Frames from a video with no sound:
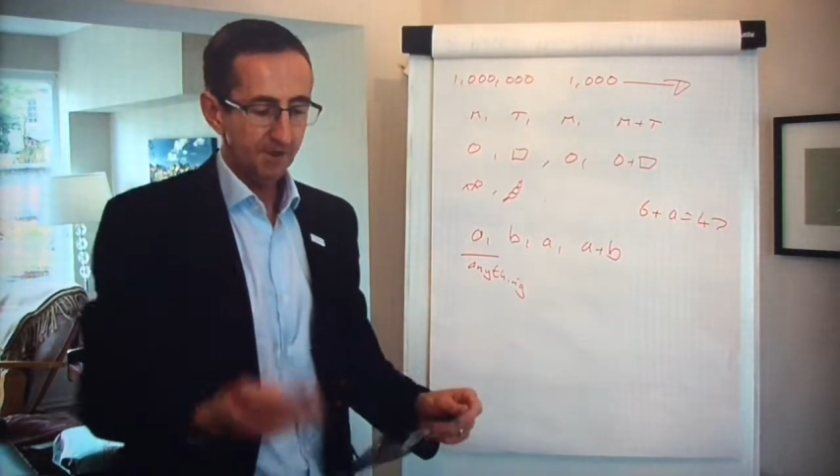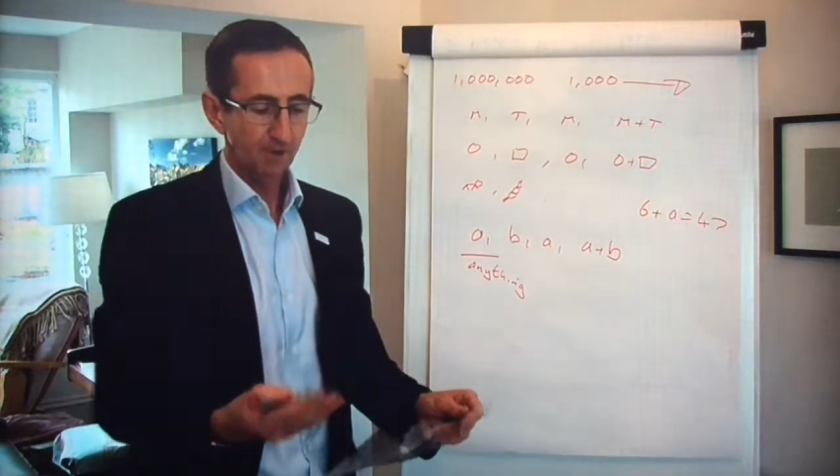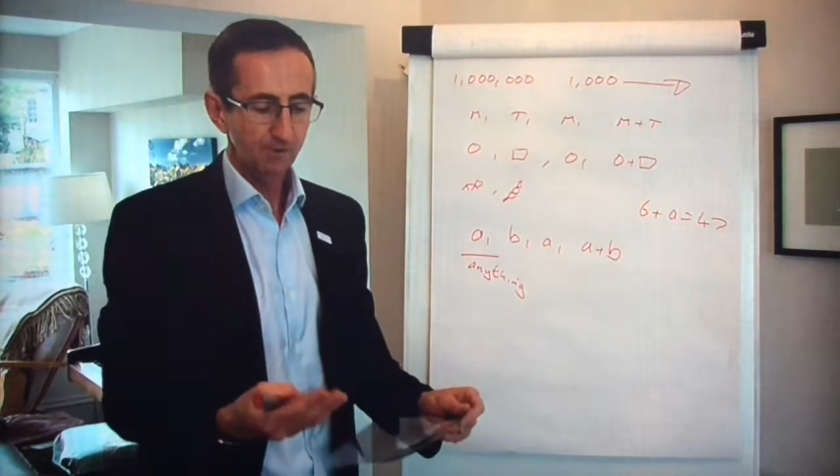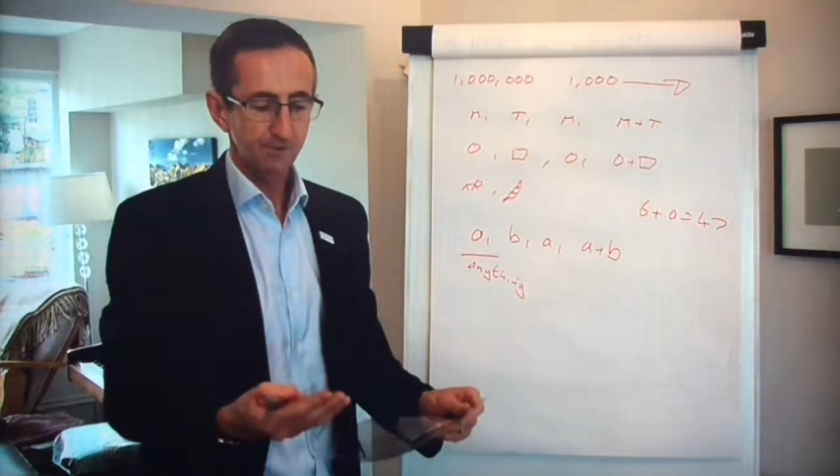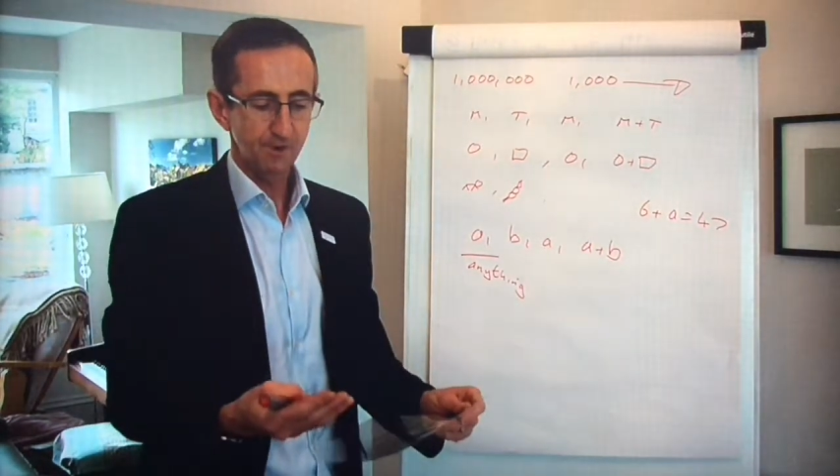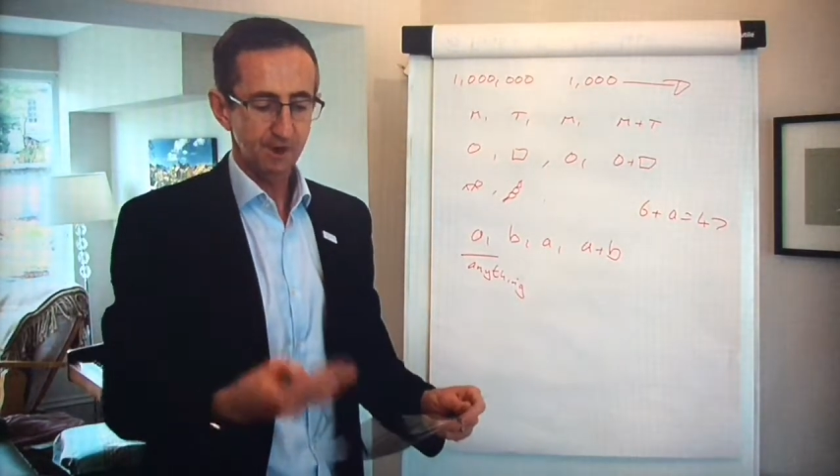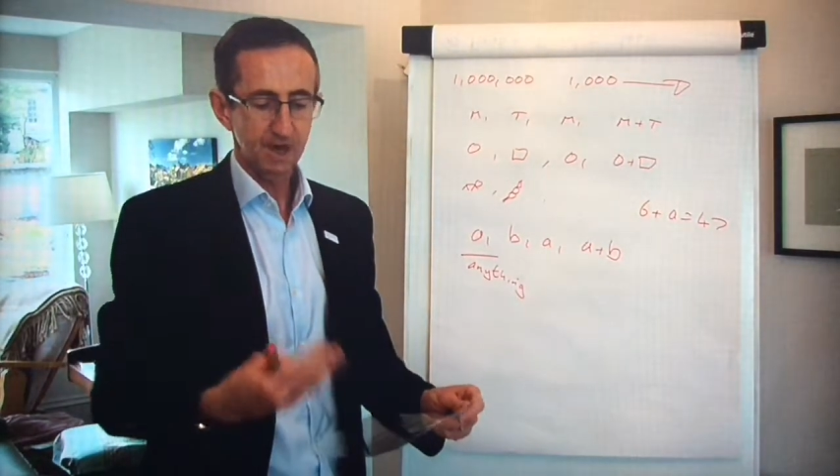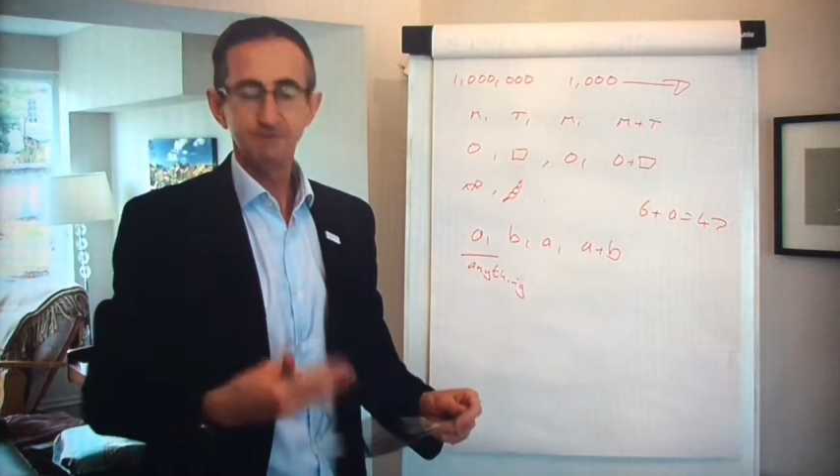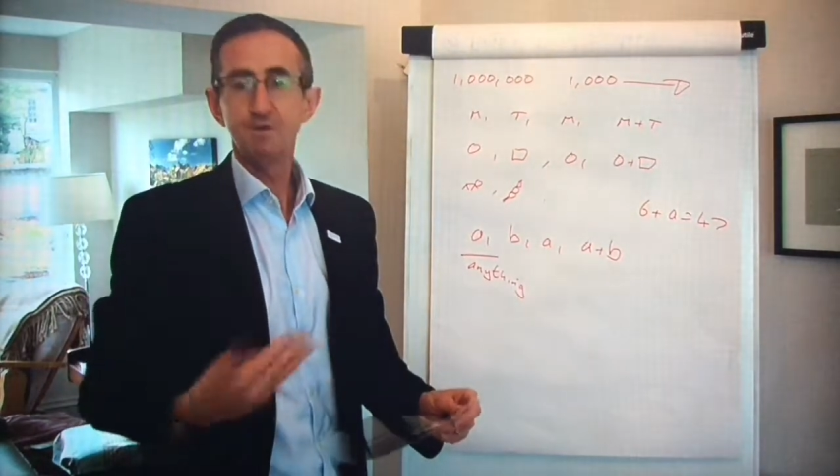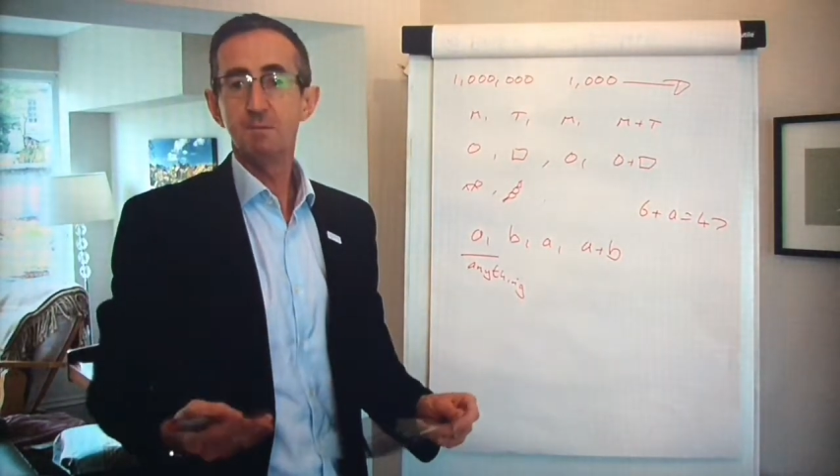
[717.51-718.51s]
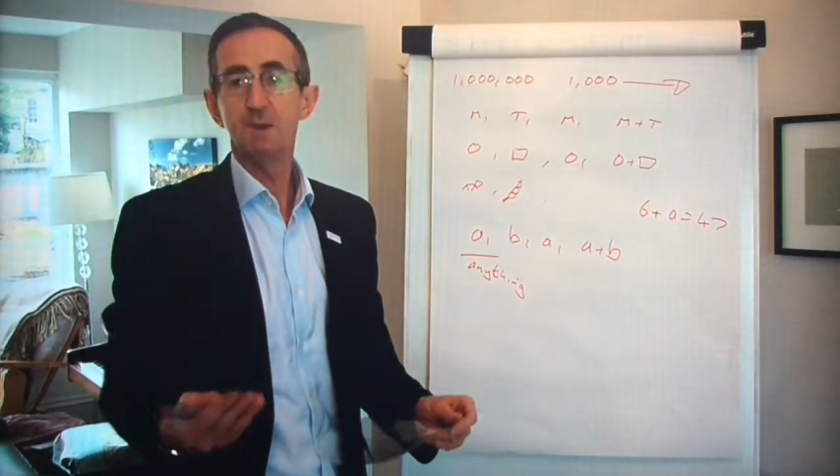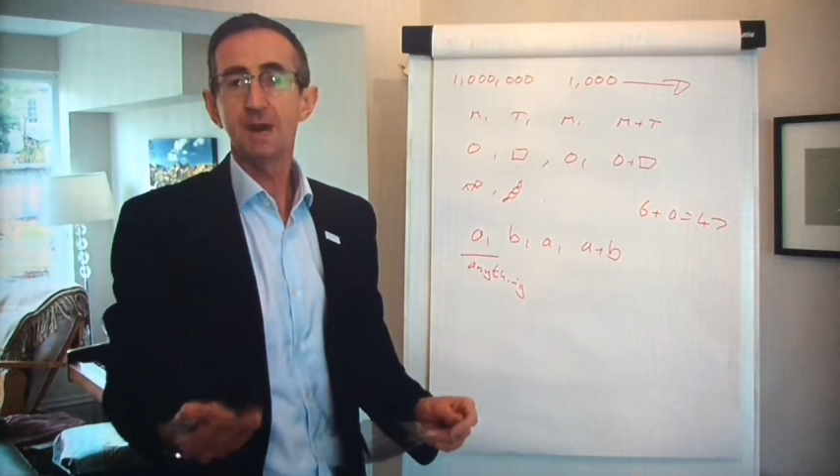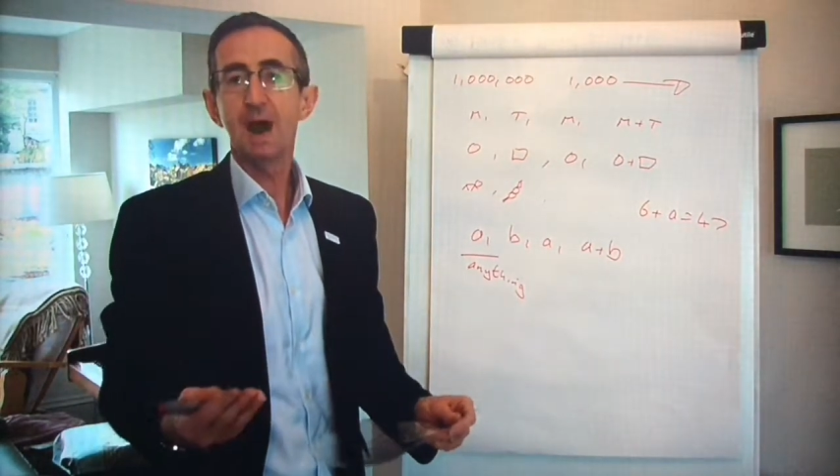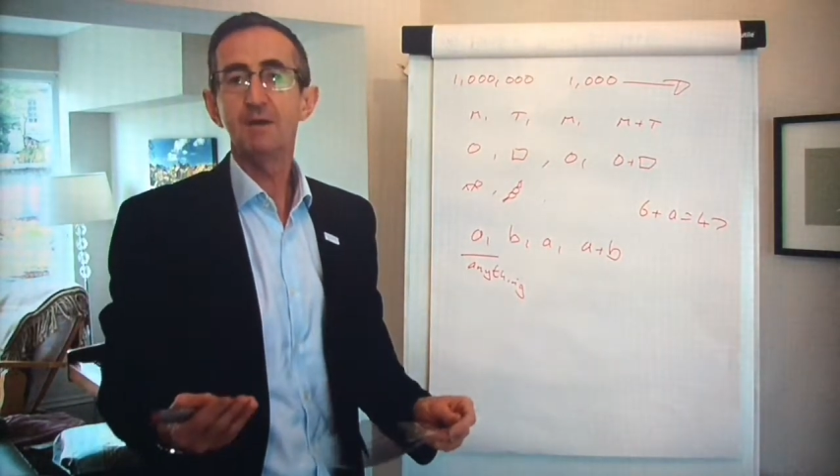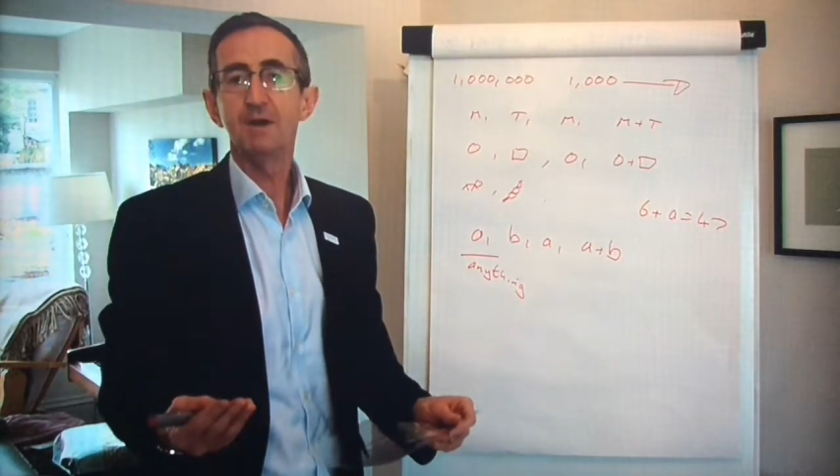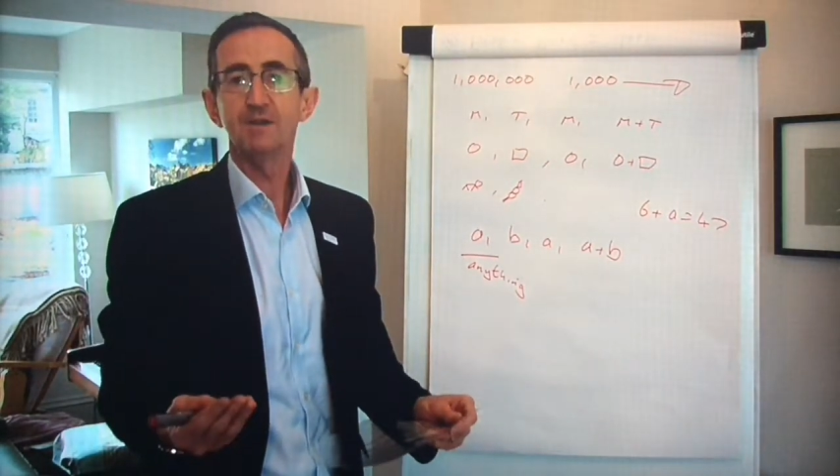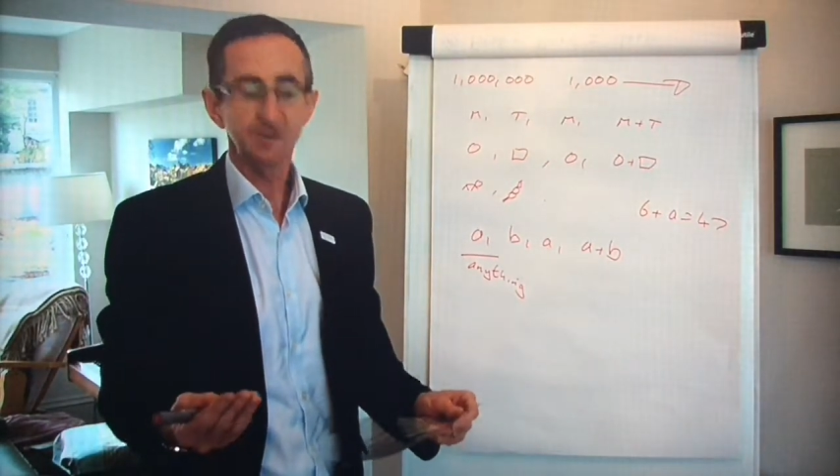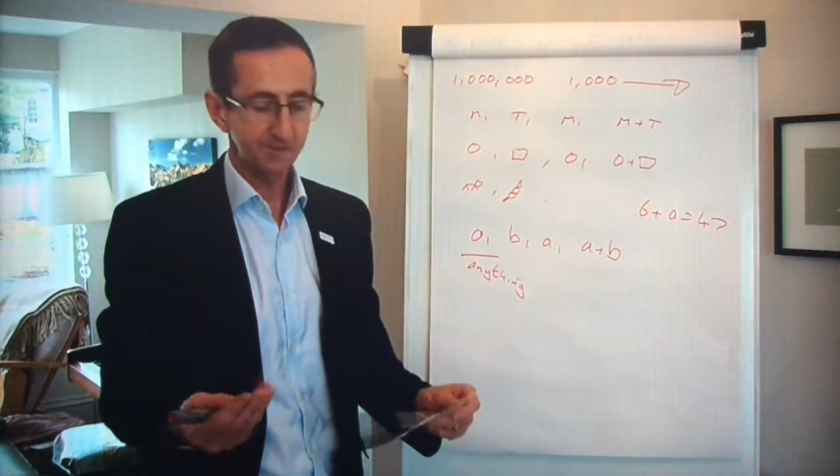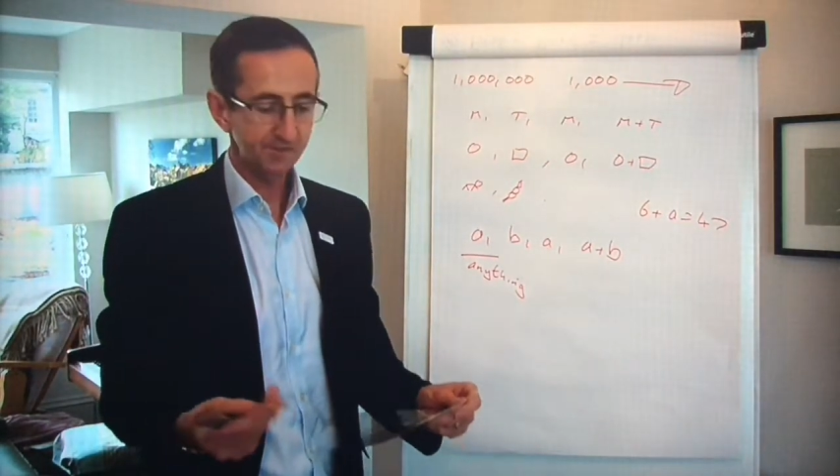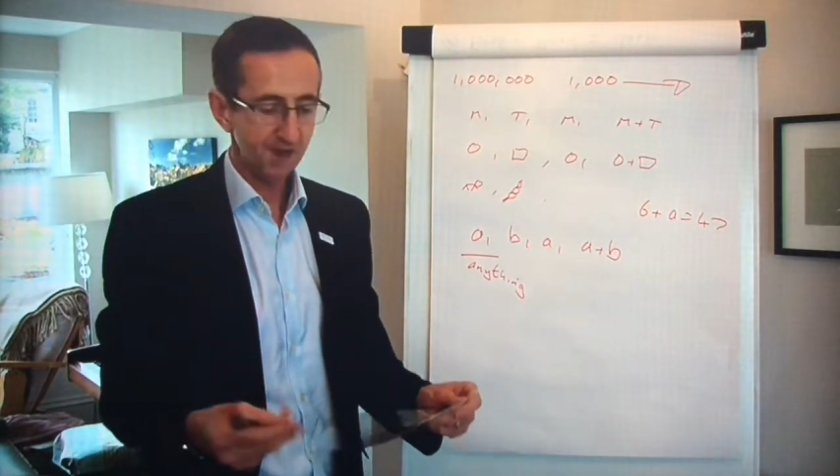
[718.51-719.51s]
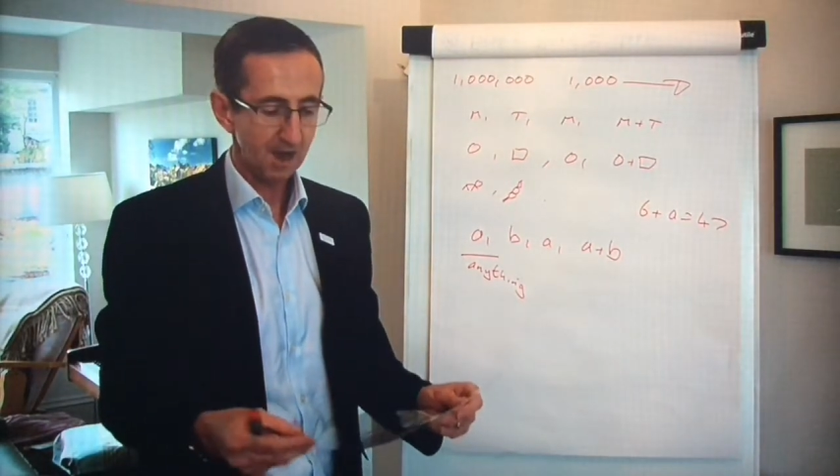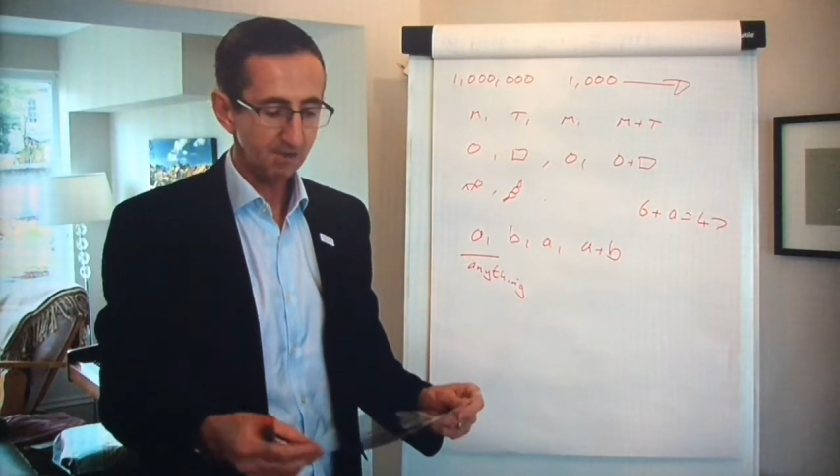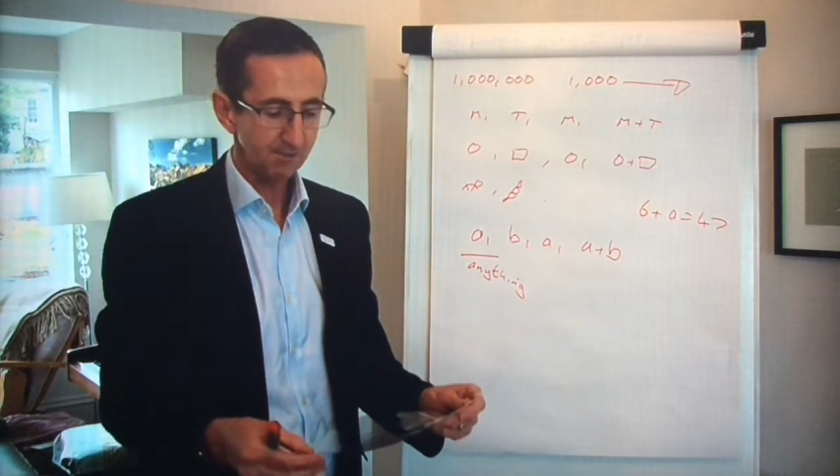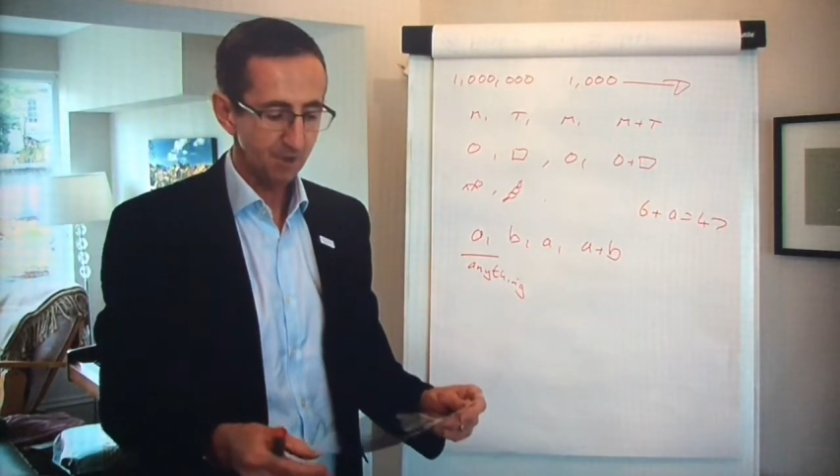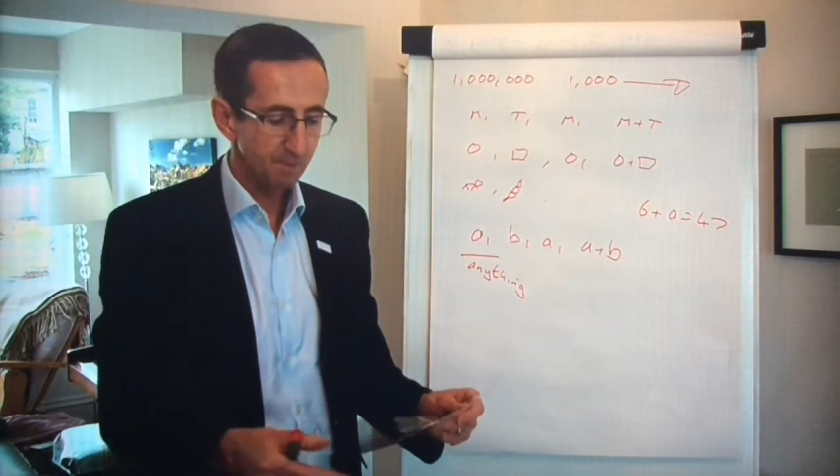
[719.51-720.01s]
useful to have number carriers to stand for